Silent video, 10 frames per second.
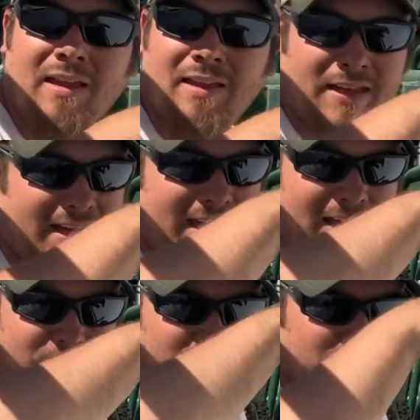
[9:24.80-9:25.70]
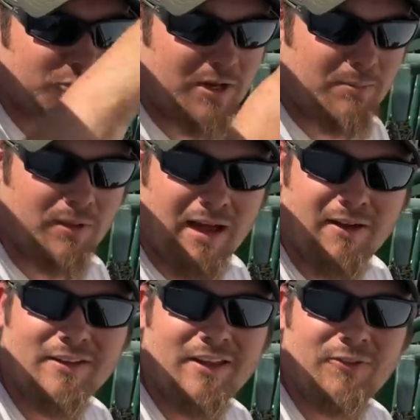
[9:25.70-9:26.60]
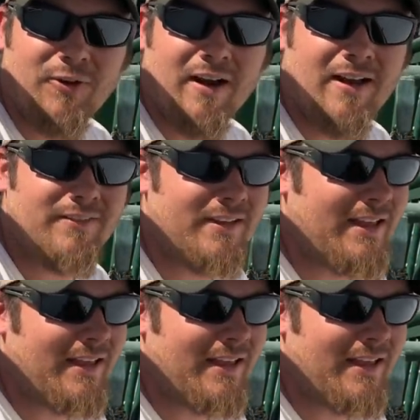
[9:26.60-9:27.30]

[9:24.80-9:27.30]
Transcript: and that calf will just tumble out and hit the ground